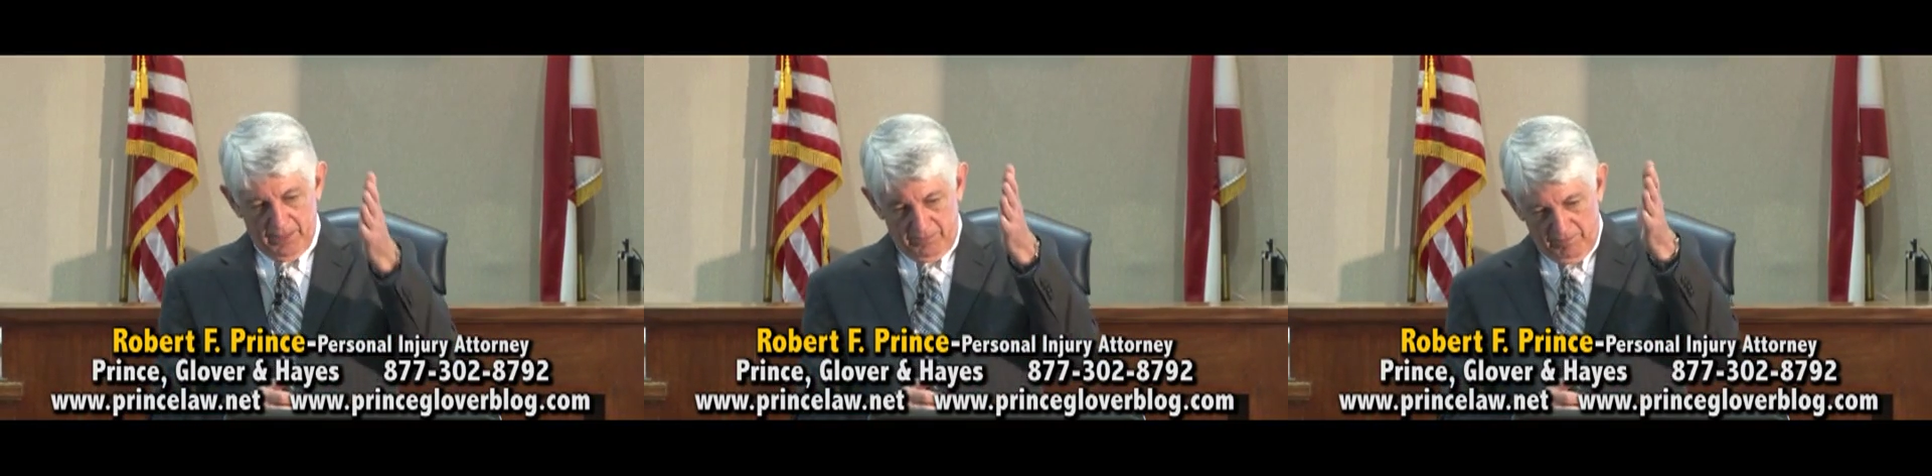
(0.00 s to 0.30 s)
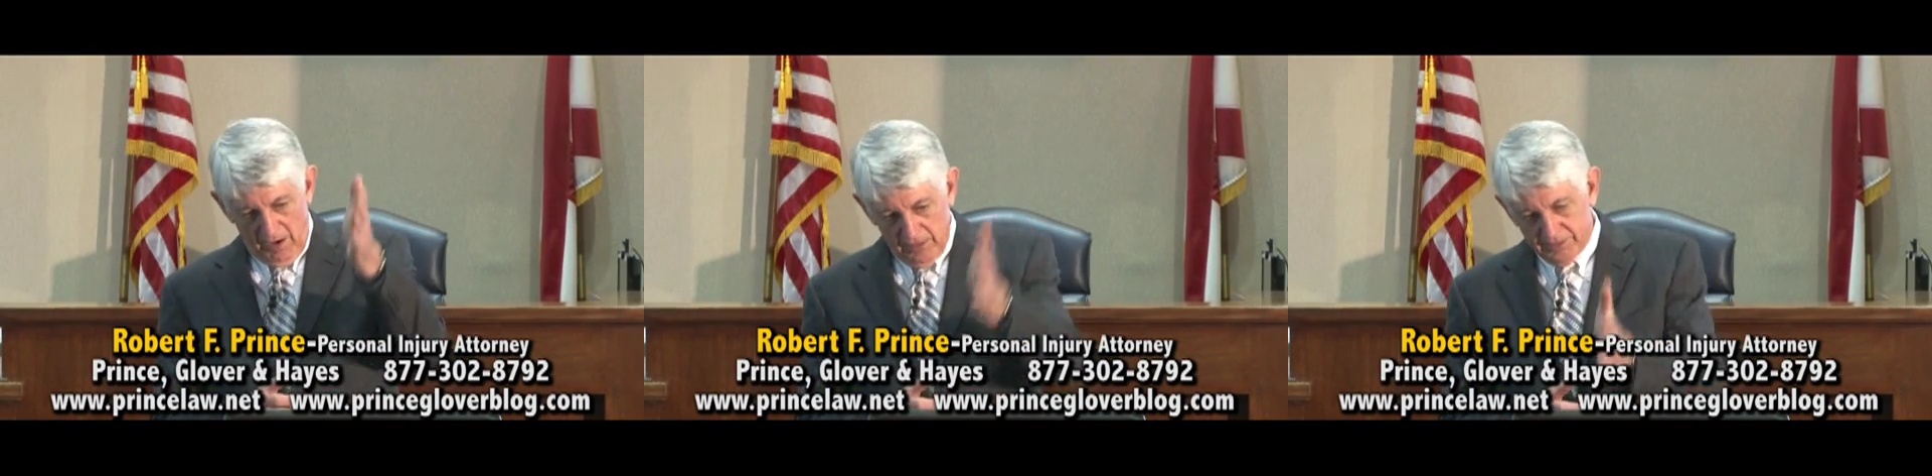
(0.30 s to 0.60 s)

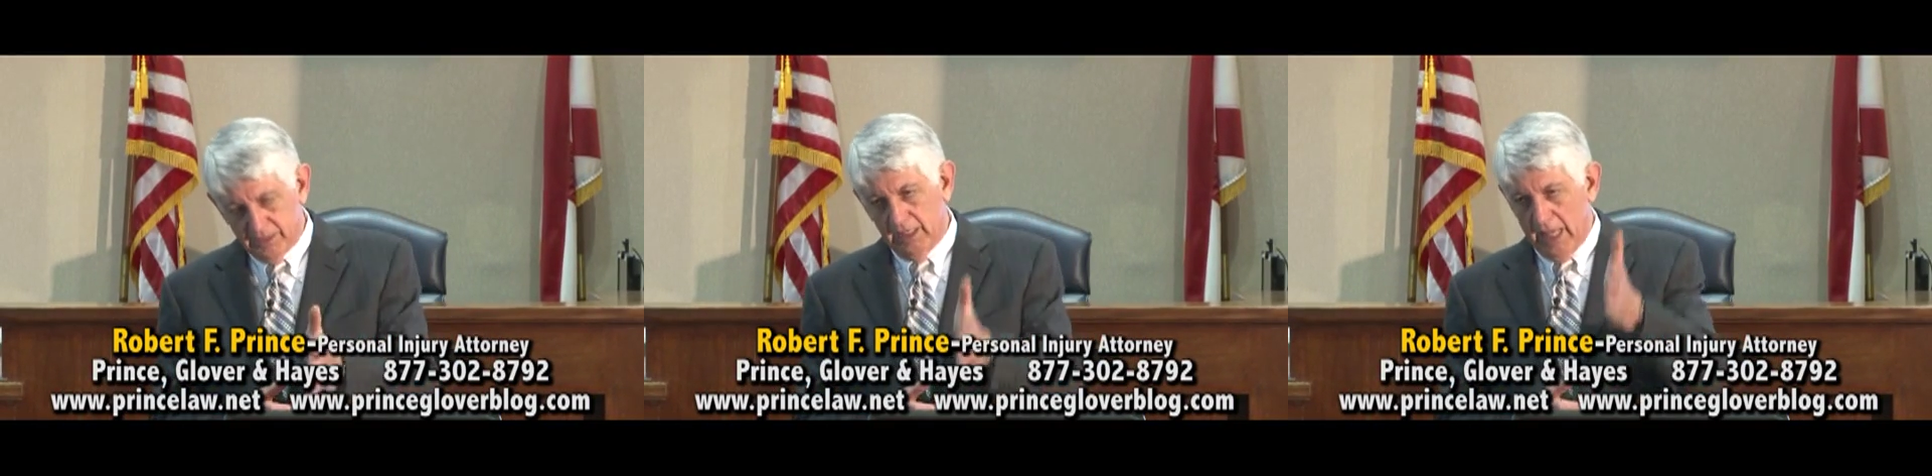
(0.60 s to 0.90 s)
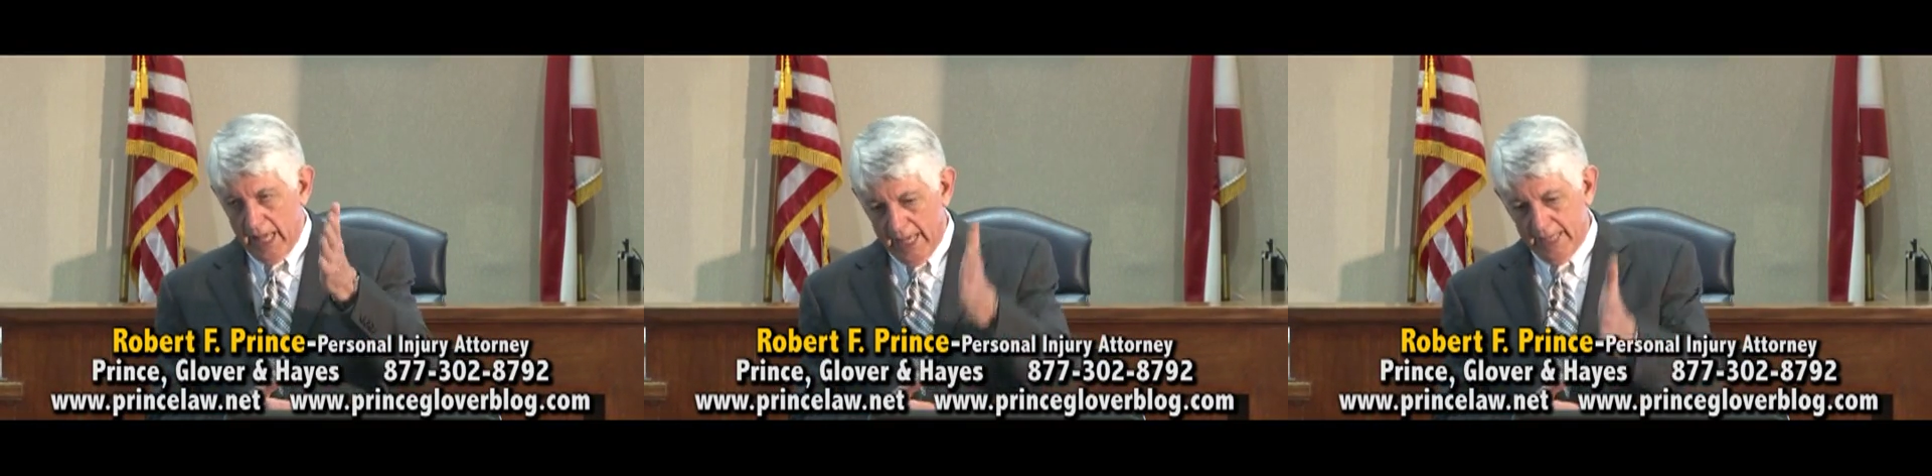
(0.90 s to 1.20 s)
crossed the
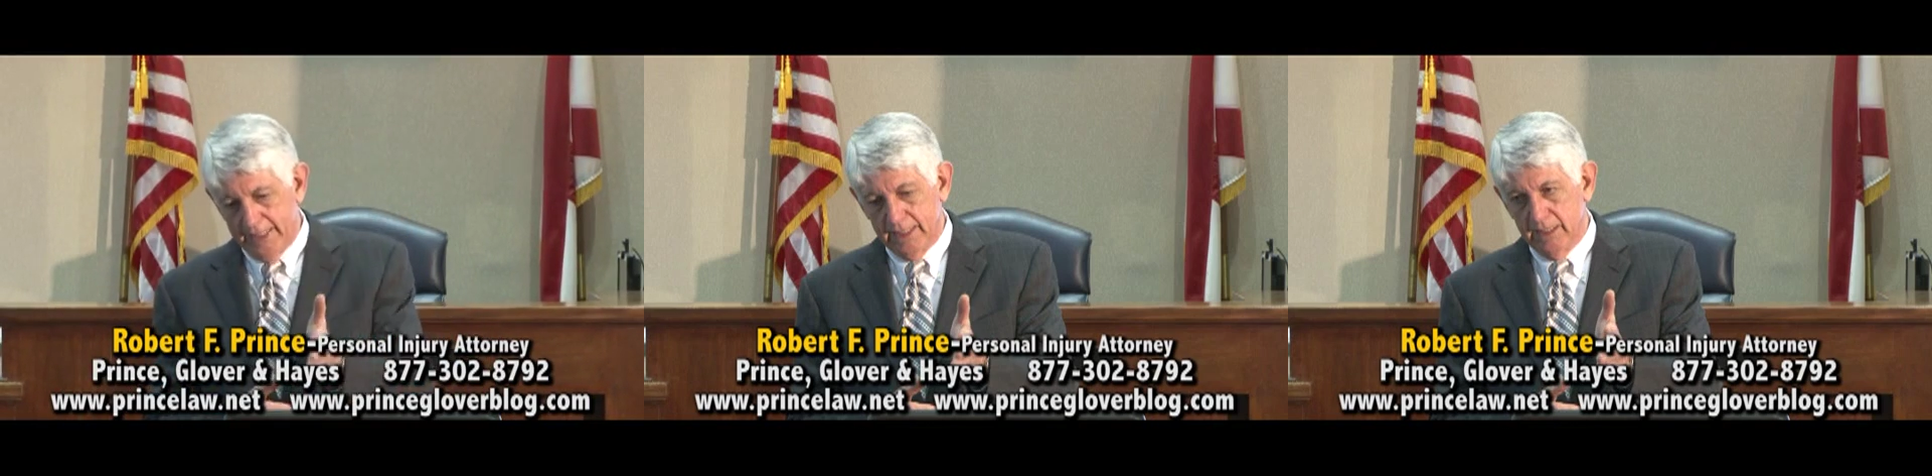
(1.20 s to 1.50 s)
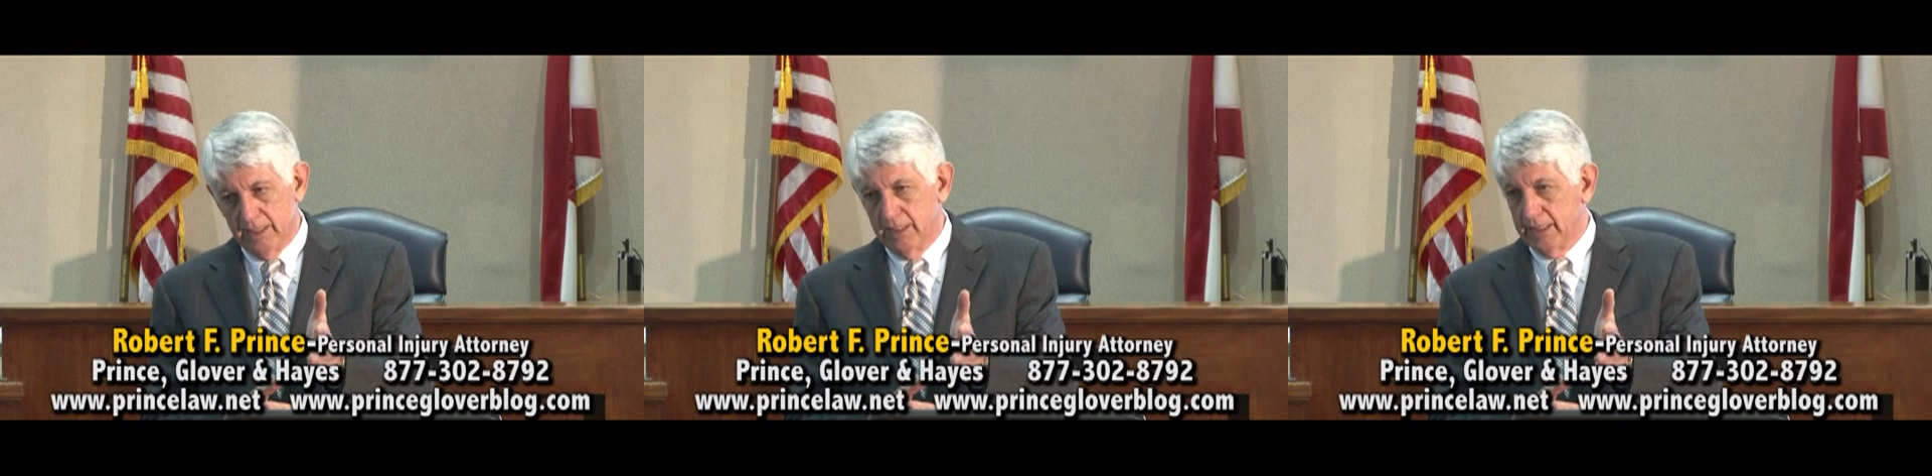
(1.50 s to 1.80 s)
line
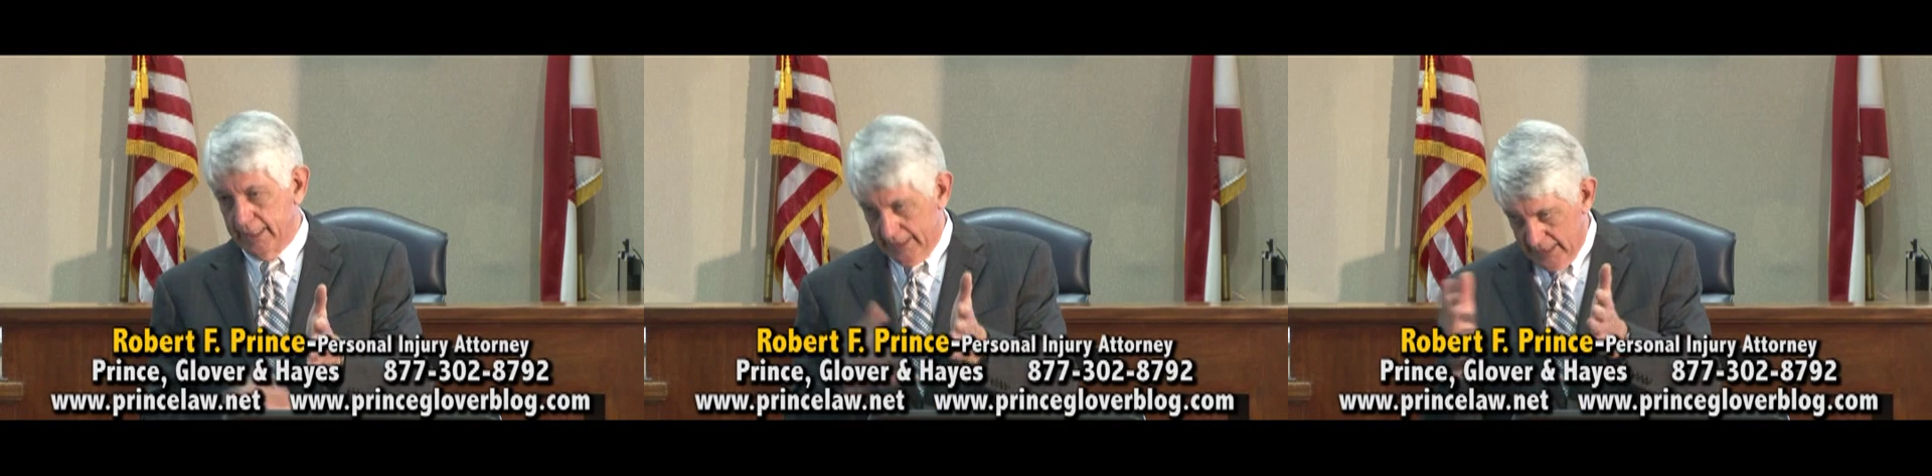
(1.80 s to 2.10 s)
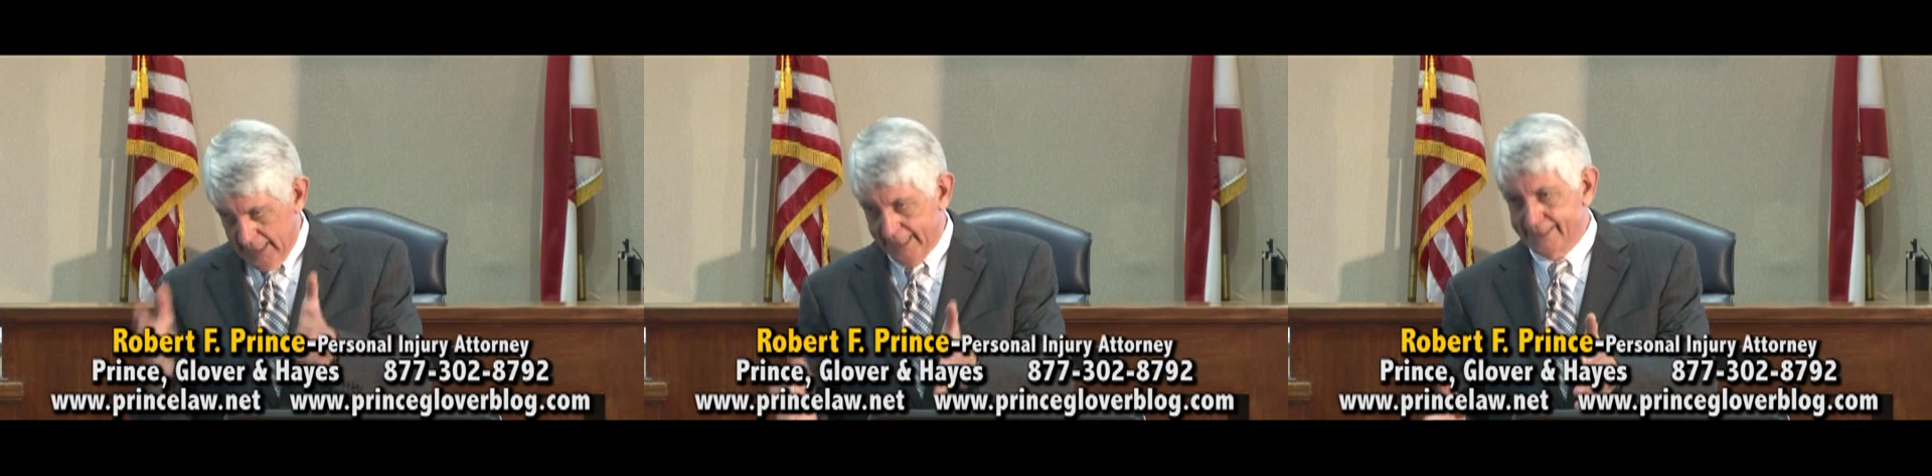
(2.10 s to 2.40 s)
into
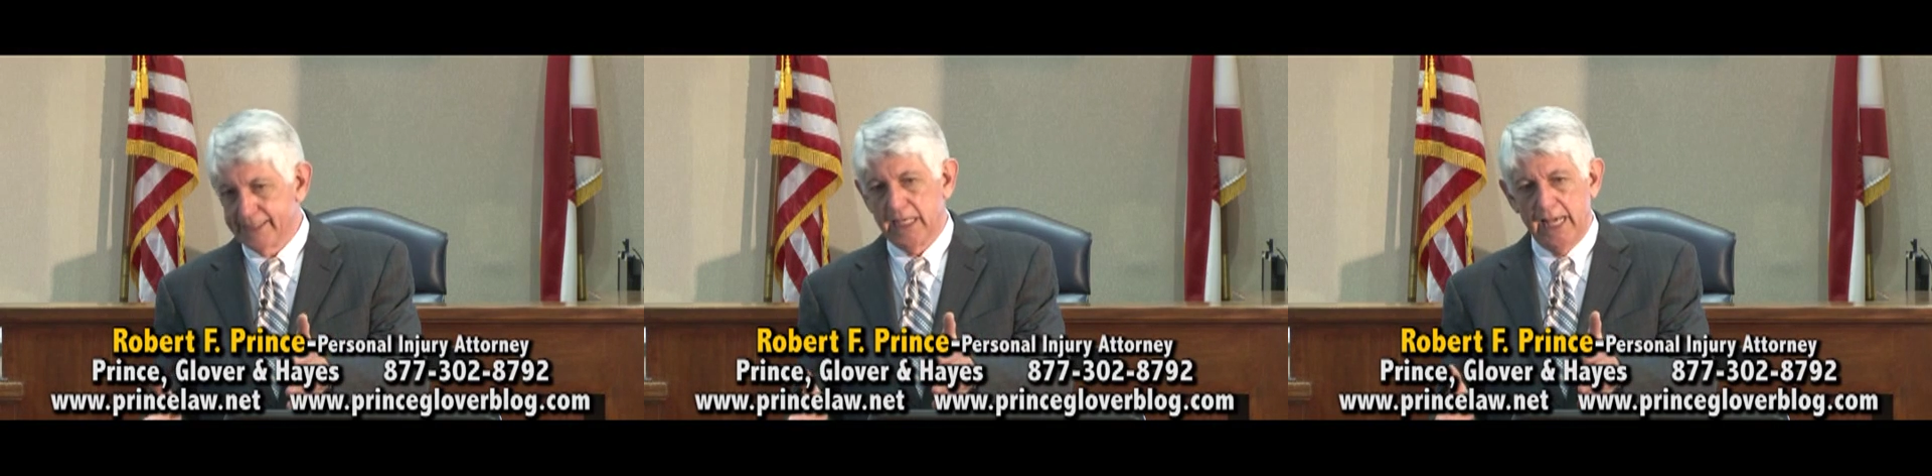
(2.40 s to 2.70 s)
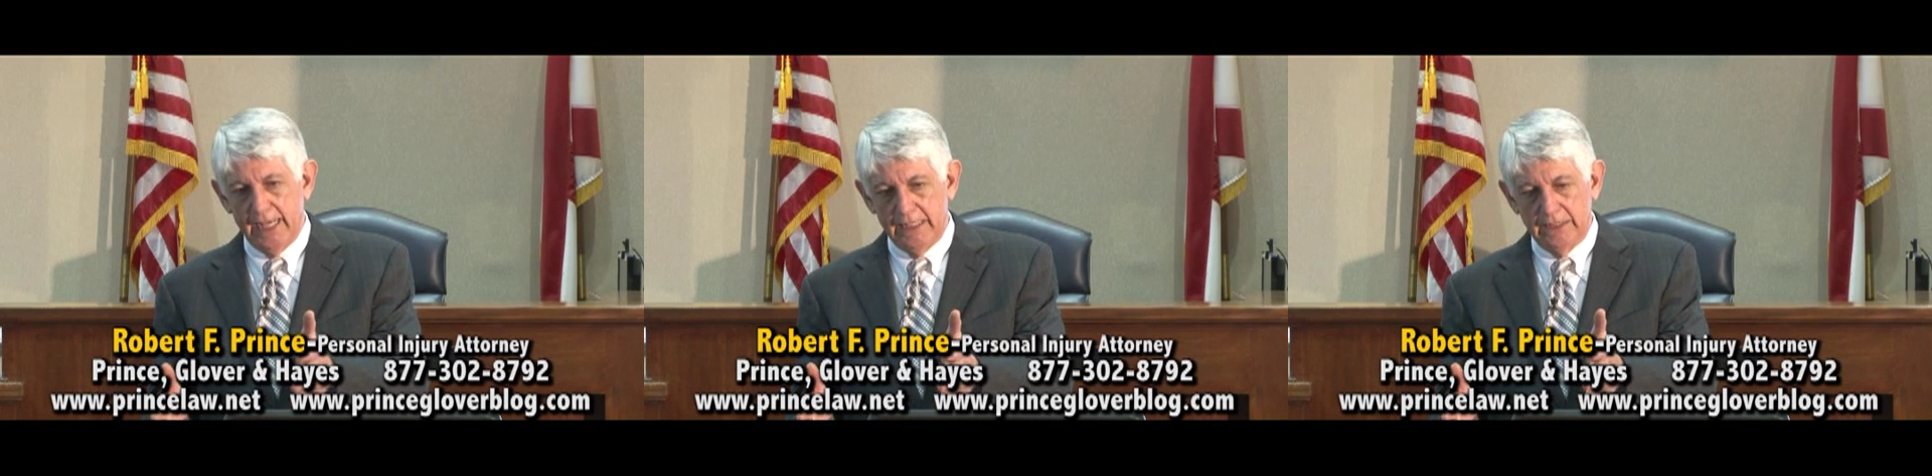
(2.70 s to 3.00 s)
his
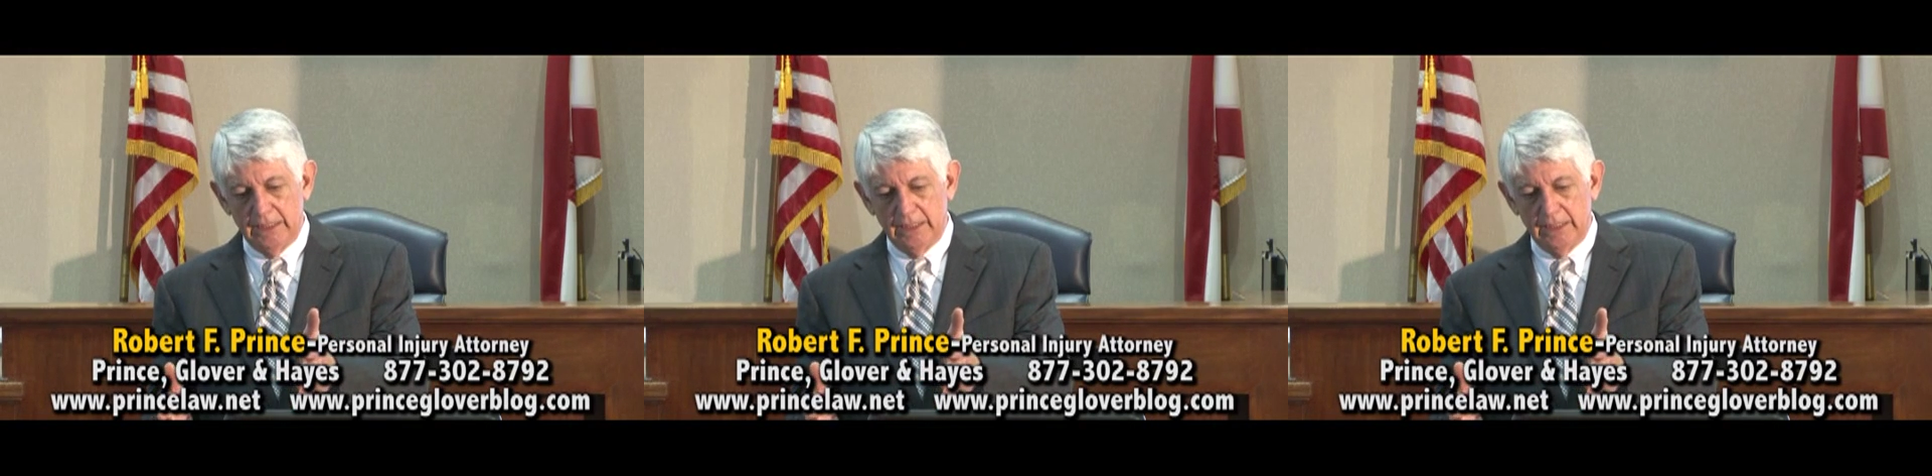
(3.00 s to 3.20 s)
lane